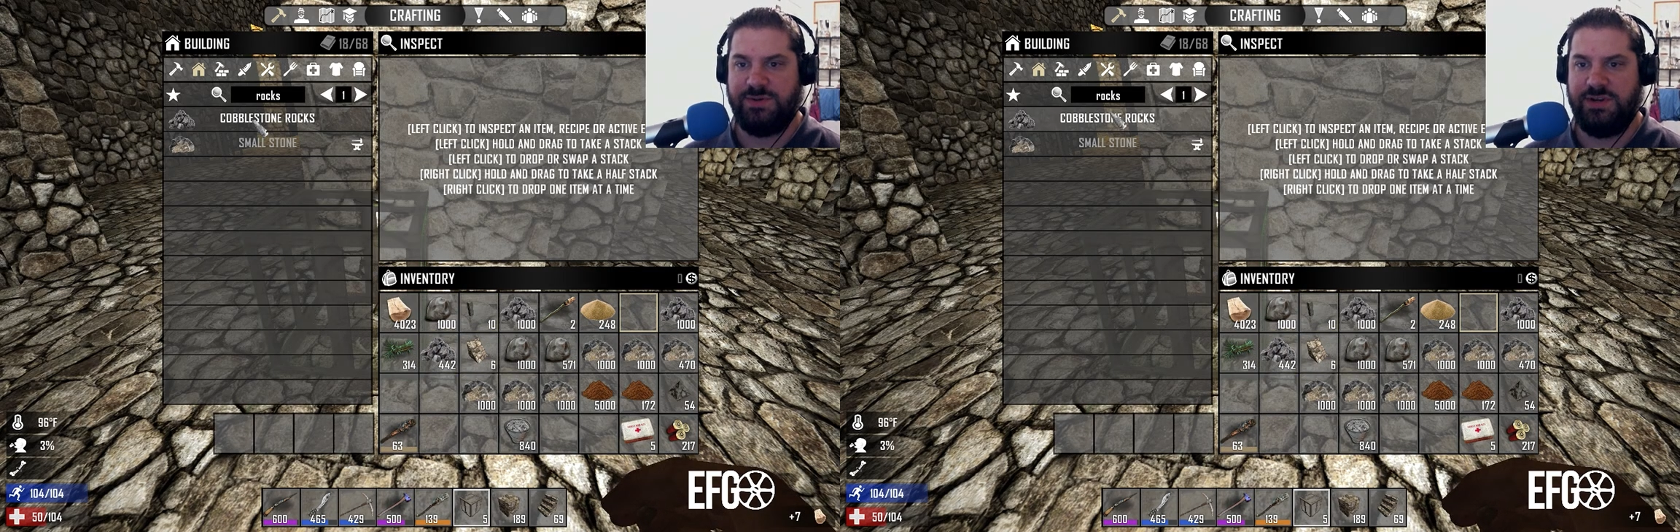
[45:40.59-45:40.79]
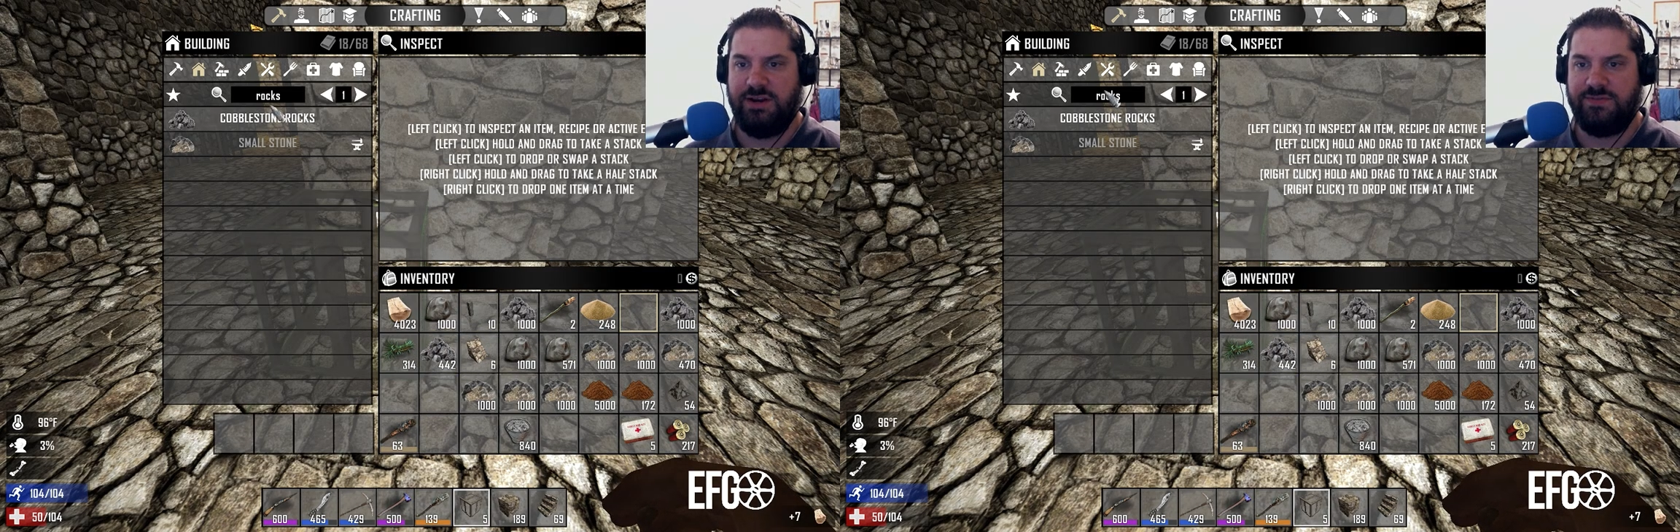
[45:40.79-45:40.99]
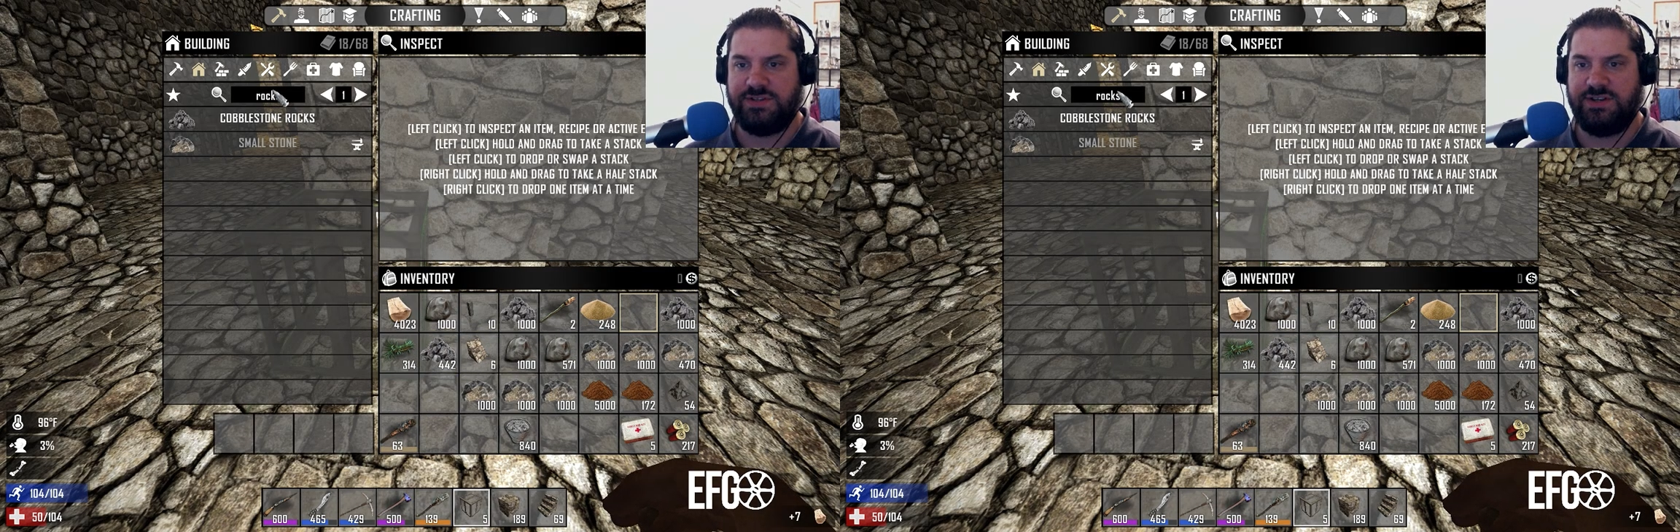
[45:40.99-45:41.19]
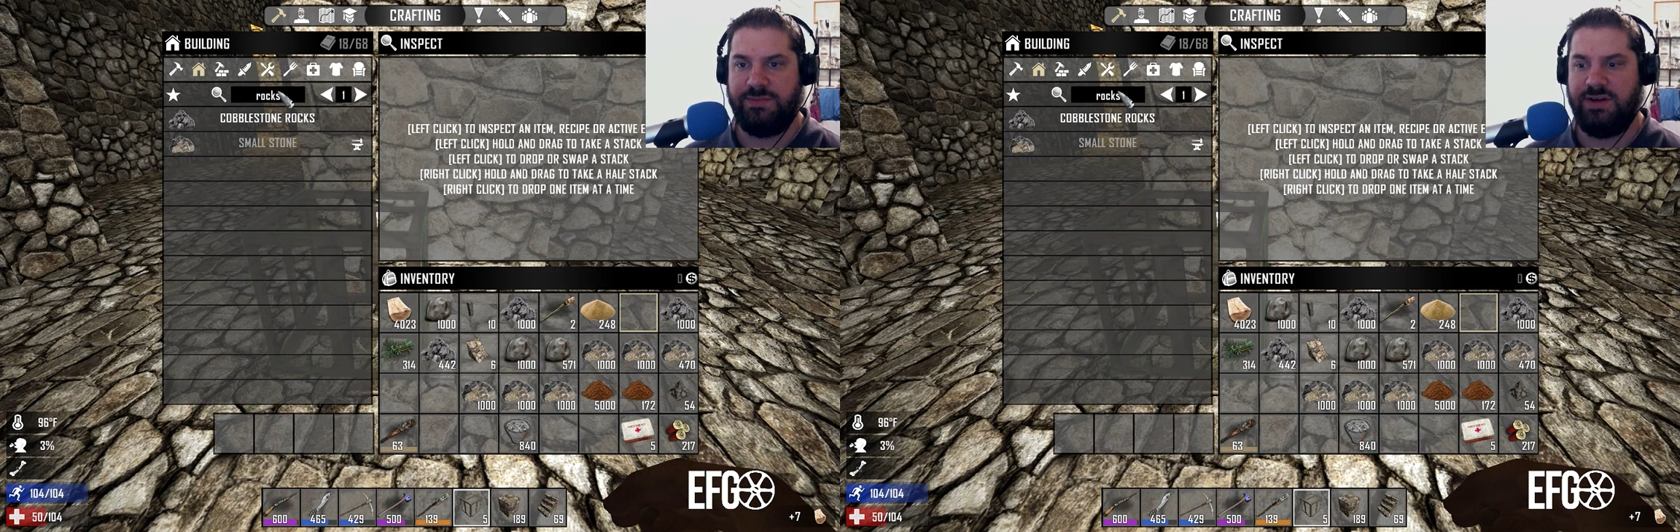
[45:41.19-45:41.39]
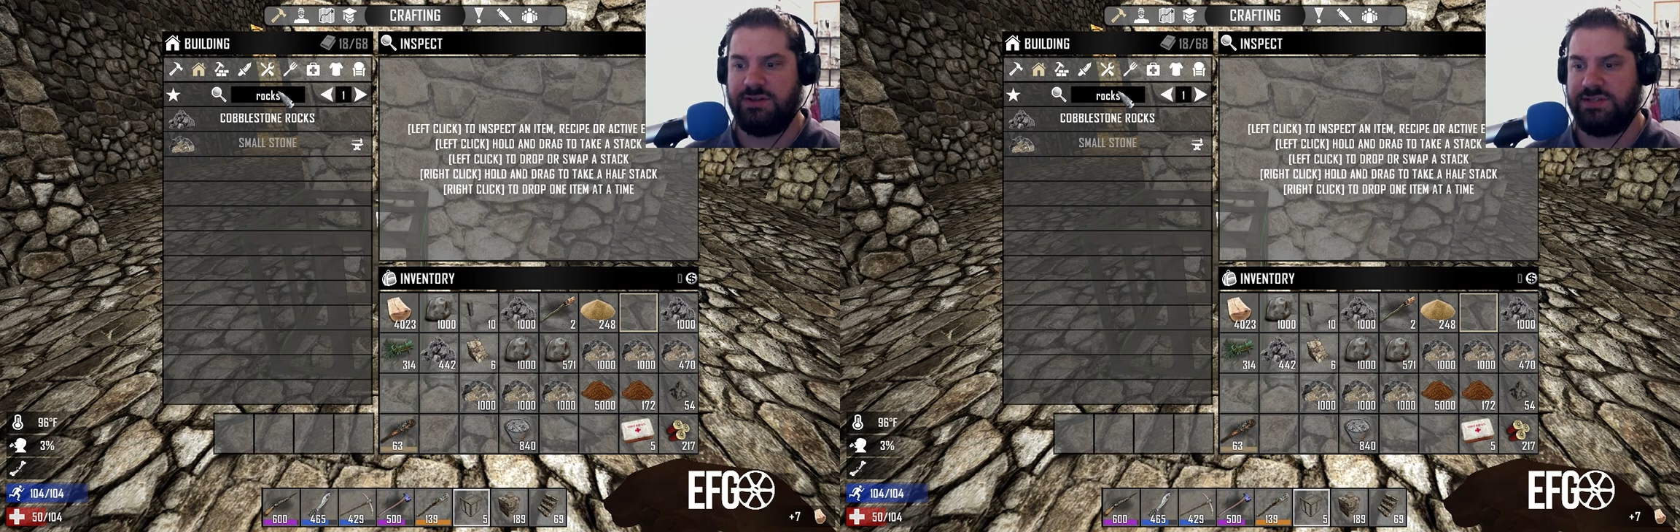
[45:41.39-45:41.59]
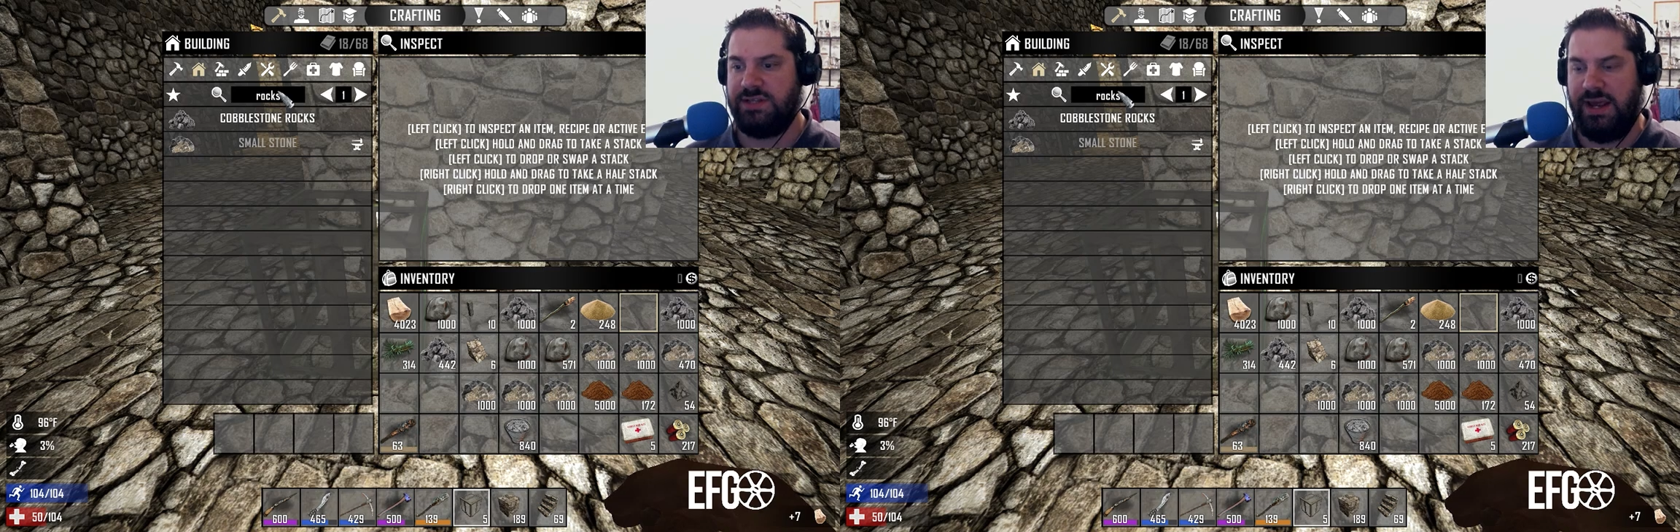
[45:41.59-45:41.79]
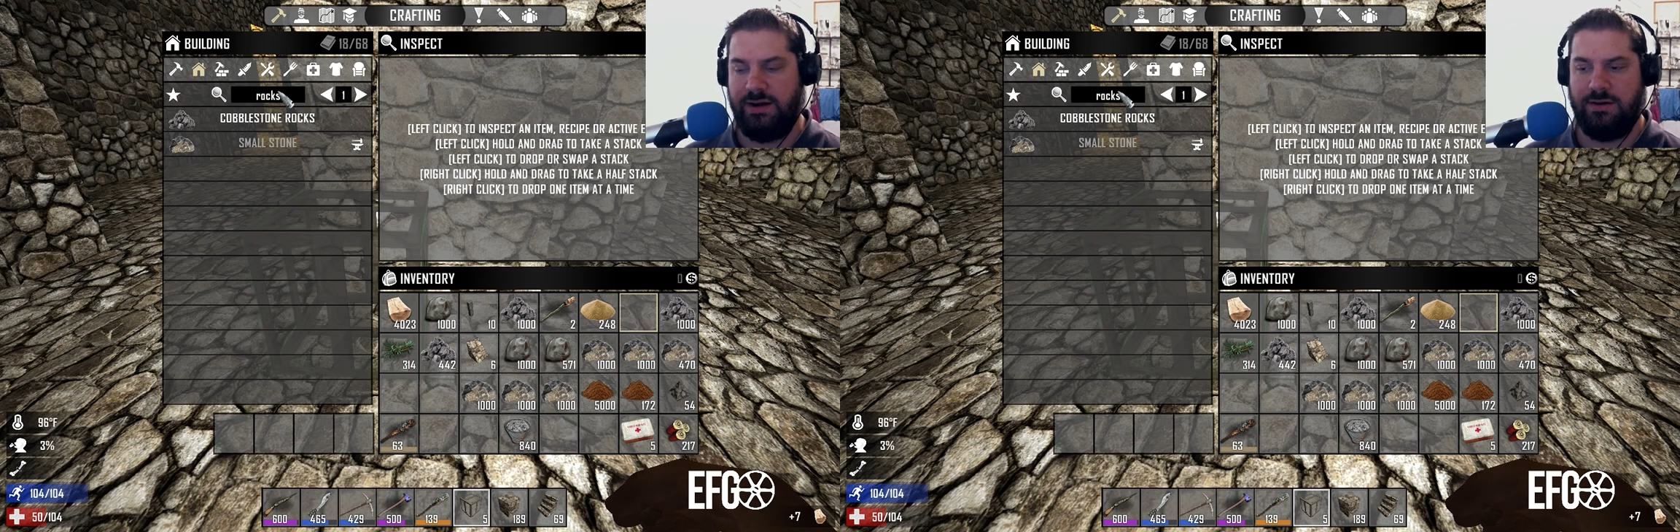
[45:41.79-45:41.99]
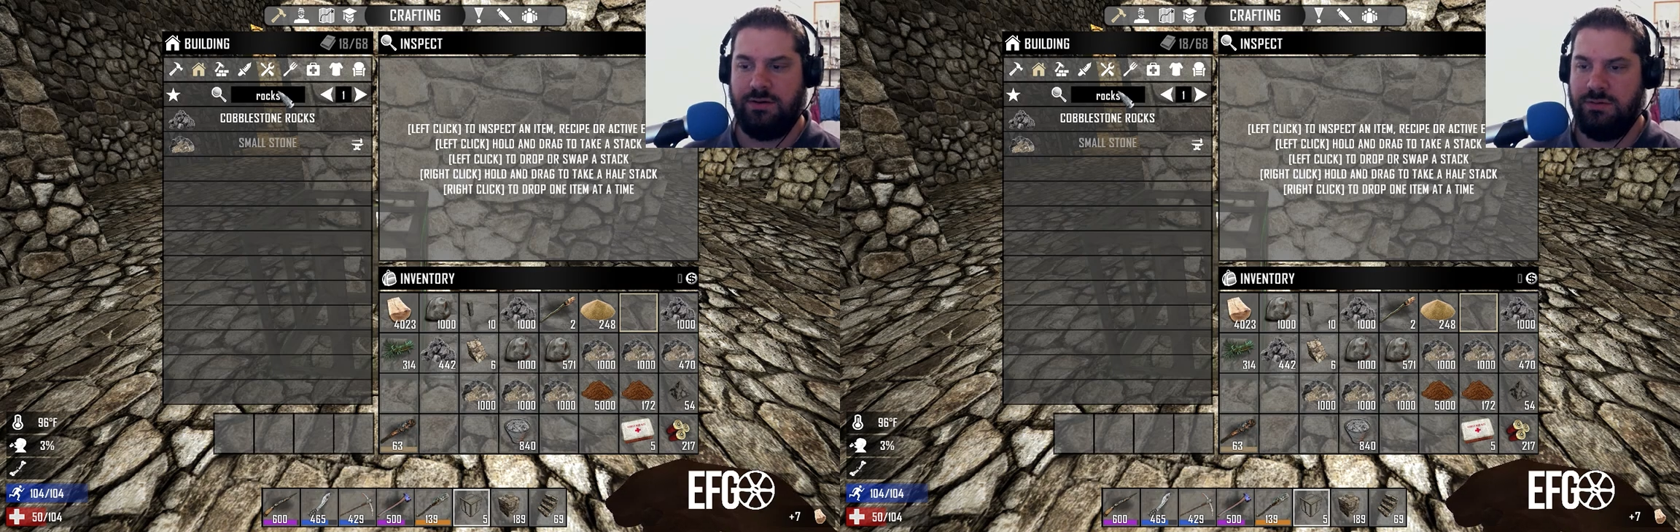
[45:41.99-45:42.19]
we need them for something else
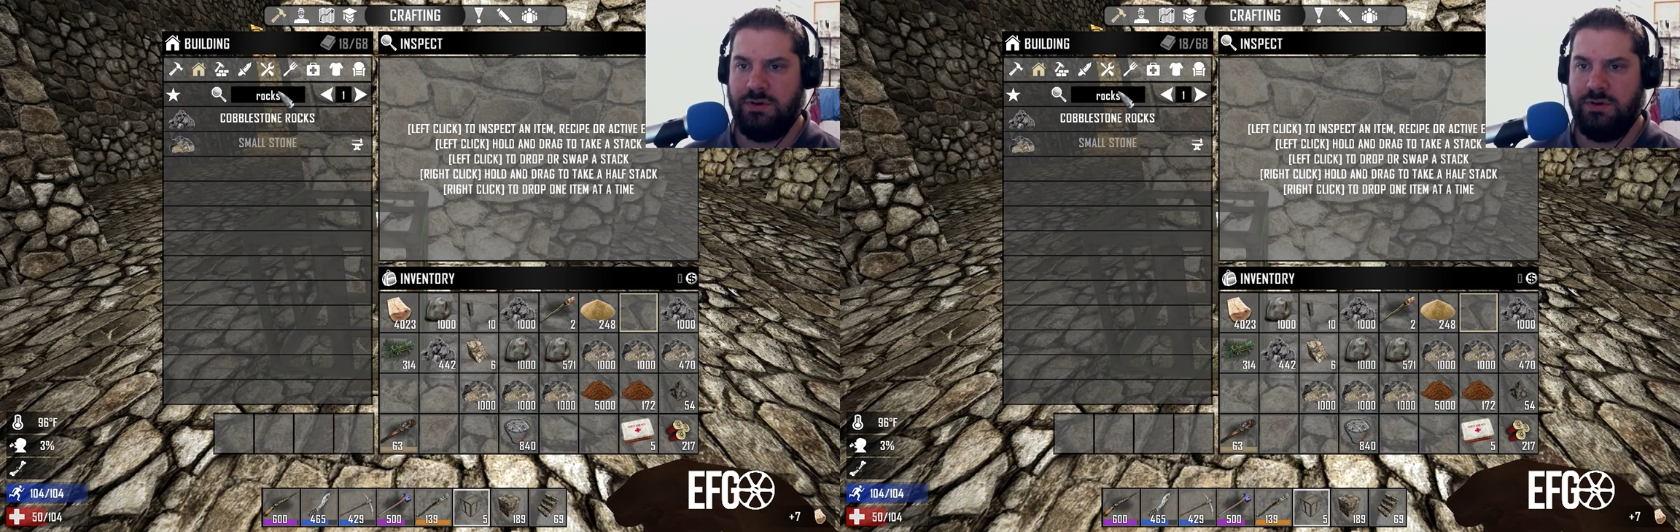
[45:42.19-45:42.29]
later.